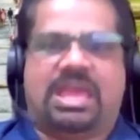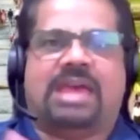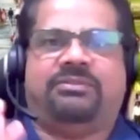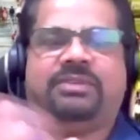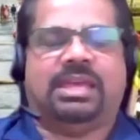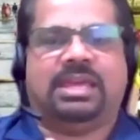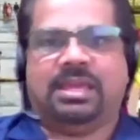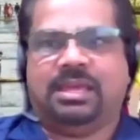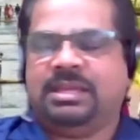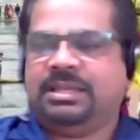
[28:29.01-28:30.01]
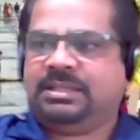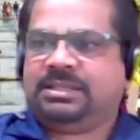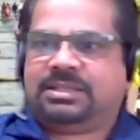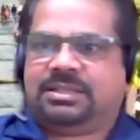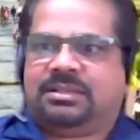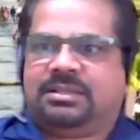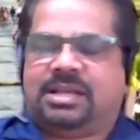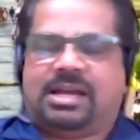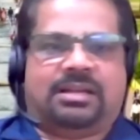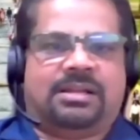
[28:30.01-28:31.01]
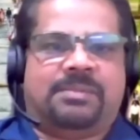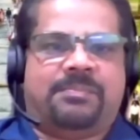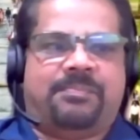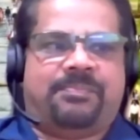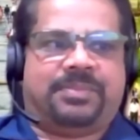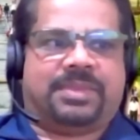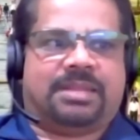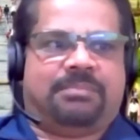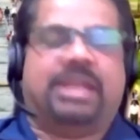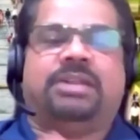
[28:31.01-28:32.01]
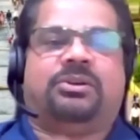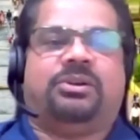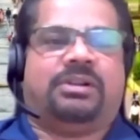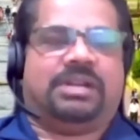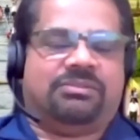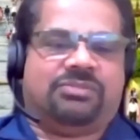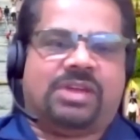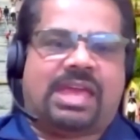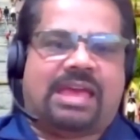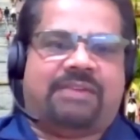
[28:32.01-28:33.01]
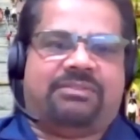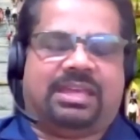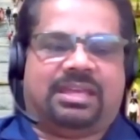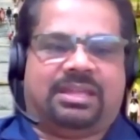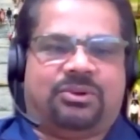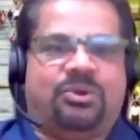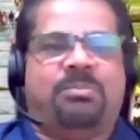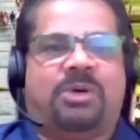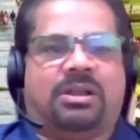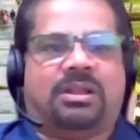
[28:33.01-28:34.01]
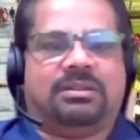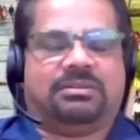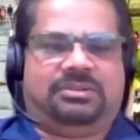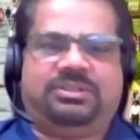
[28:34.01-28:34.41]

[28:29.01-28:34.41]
have a uh, um, mentor, if you have a role model, look